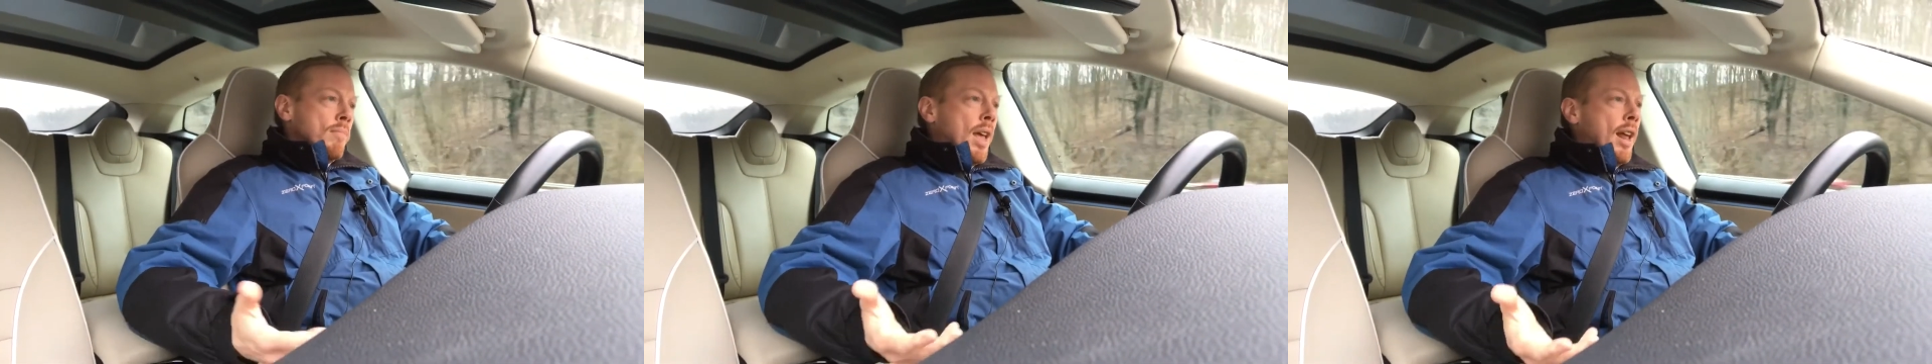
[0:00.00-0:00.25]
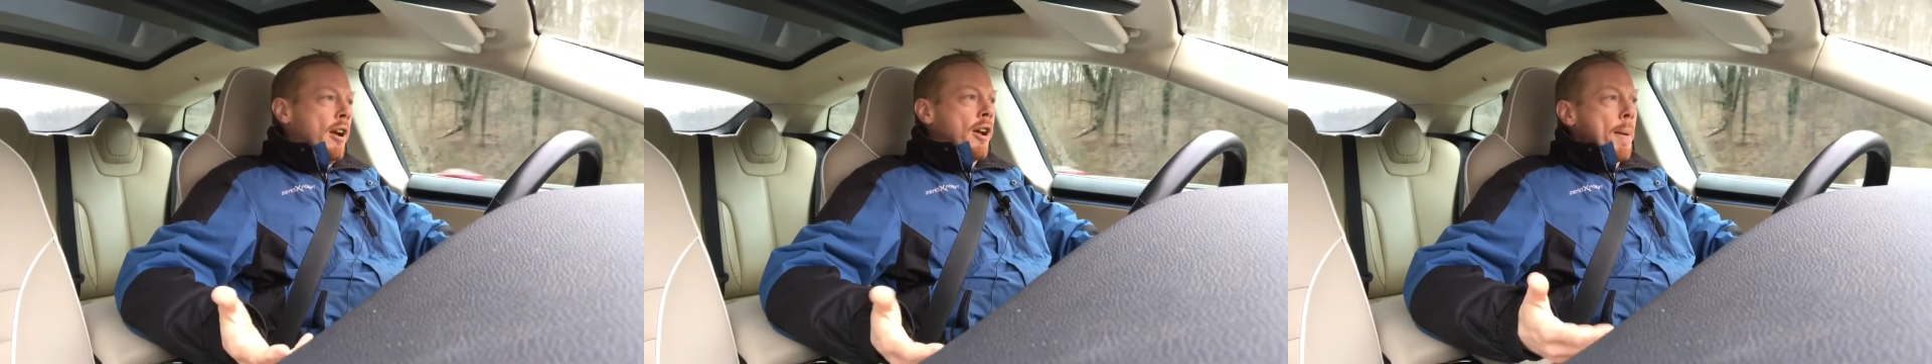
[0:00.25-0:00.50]

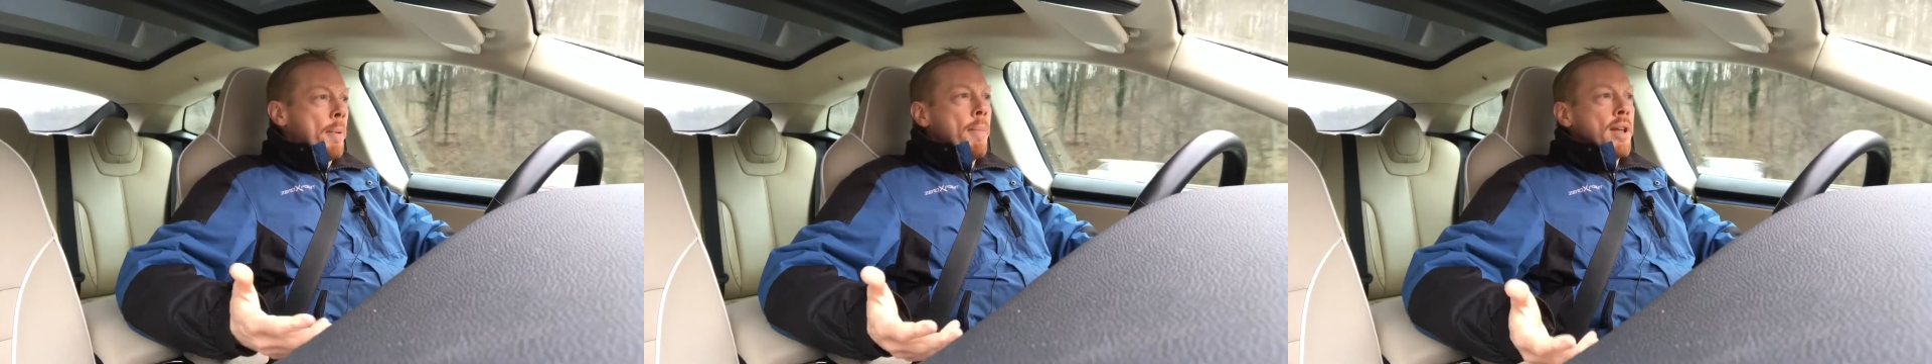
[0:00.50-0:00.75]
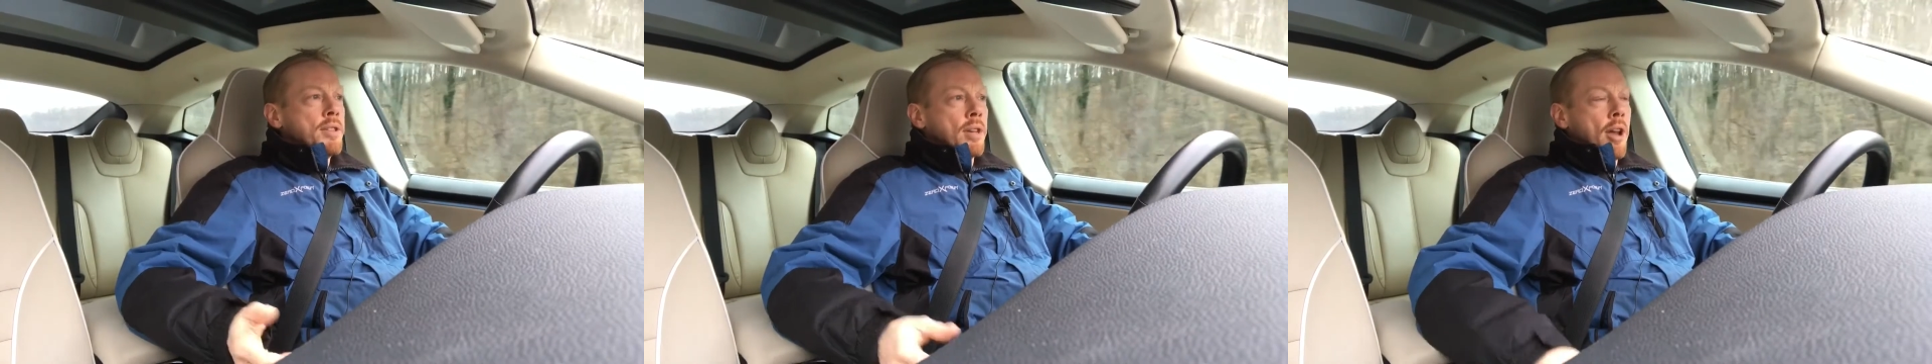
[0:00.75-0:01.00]
a couple
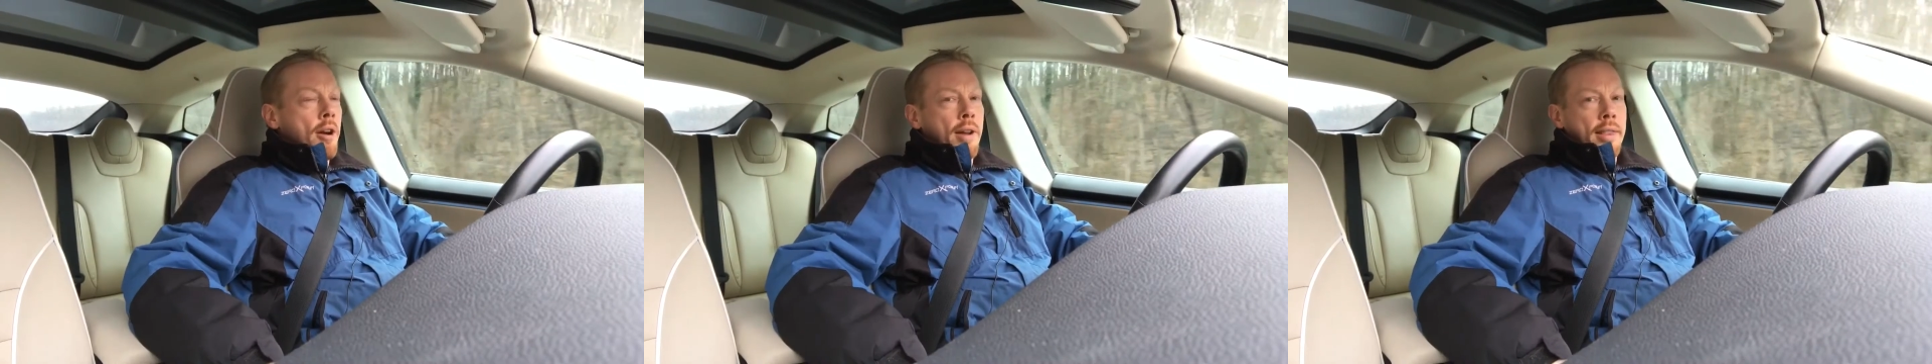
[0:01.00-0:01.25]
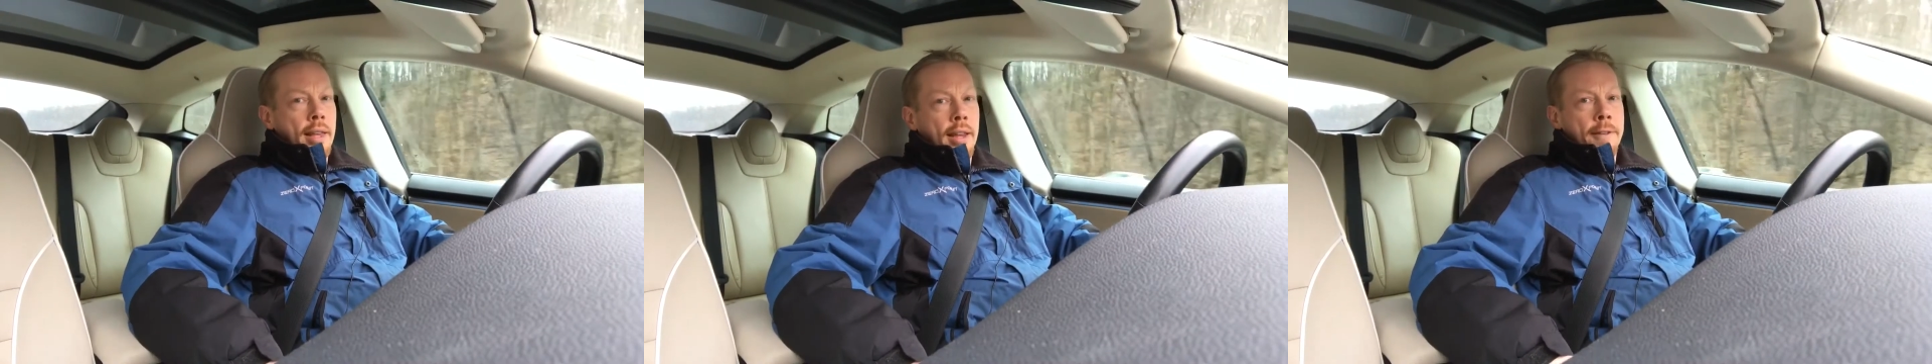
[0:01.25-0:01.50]
months ago,
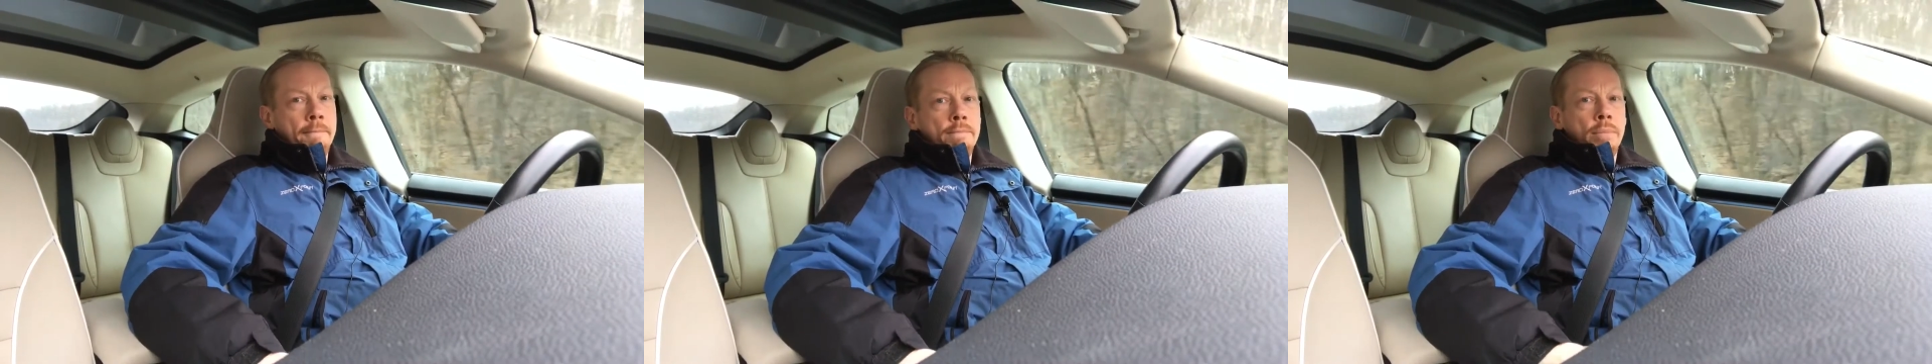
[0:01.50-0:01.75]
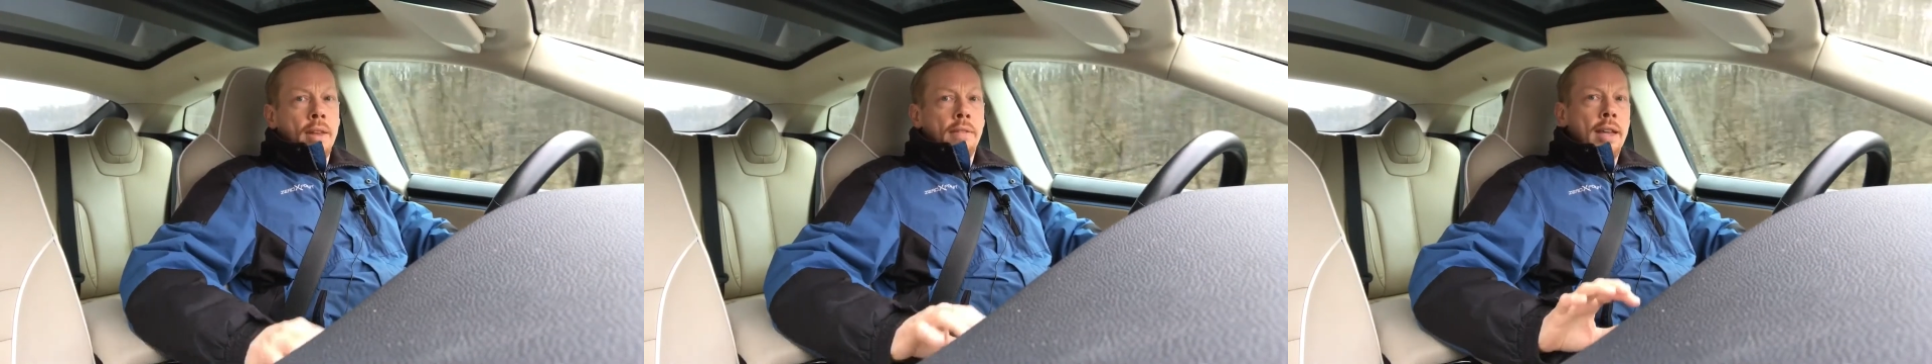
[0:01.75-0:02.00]
I think,
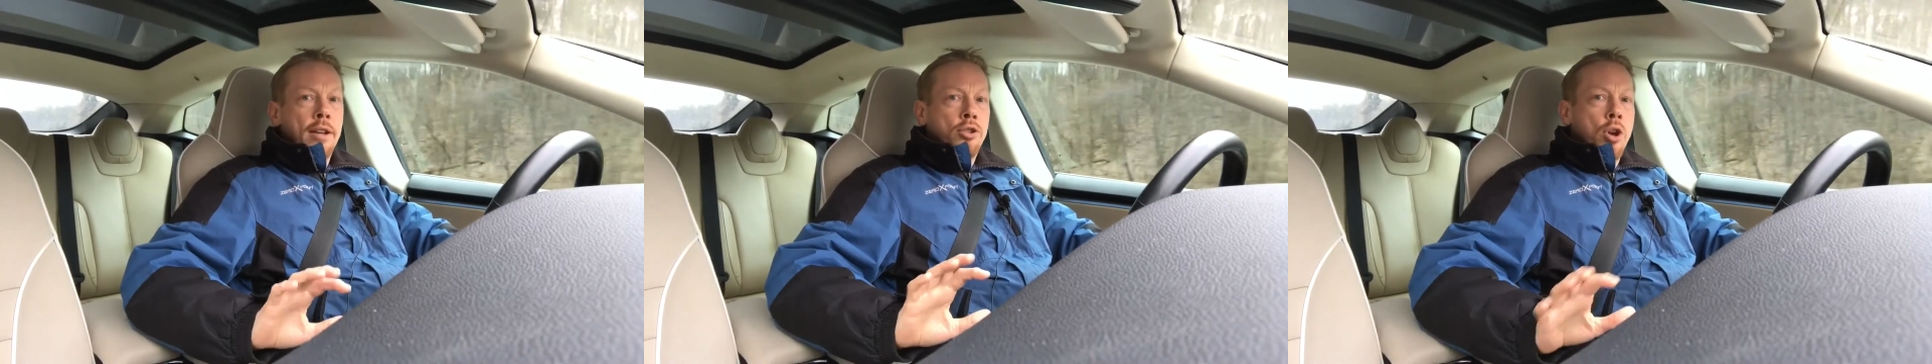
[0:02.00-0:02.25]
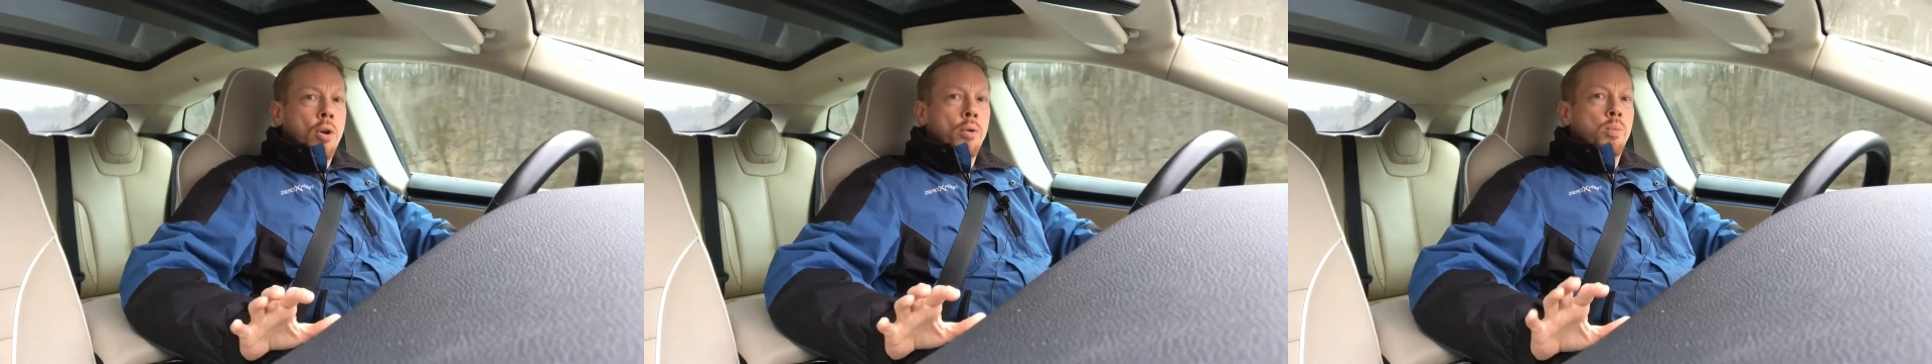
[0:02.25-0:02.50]
that
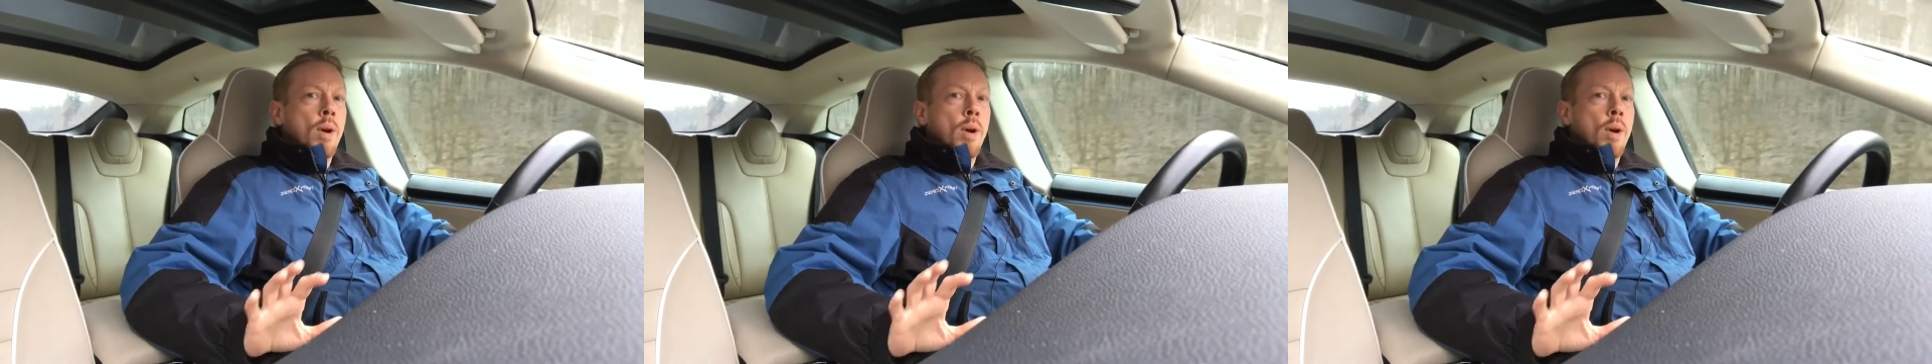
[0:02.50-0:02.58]
showed